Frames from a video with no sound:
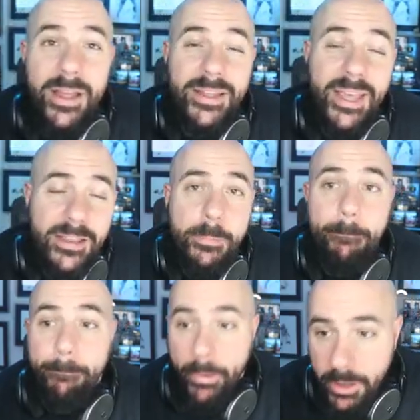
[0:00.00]
Keith
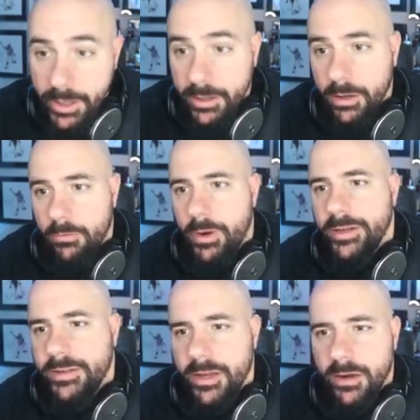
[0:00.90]
Bullock
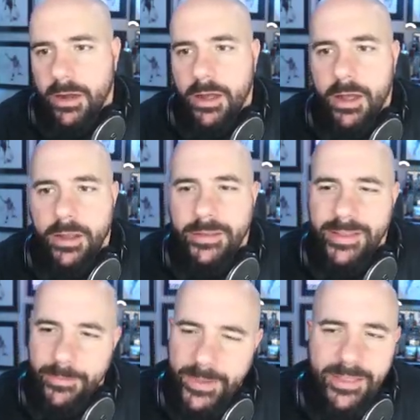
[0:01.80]
right there.
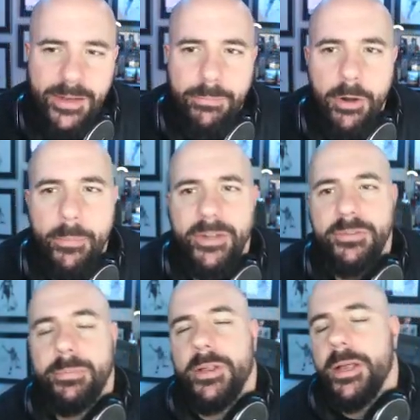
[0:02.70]
Anthony Barr makes a play.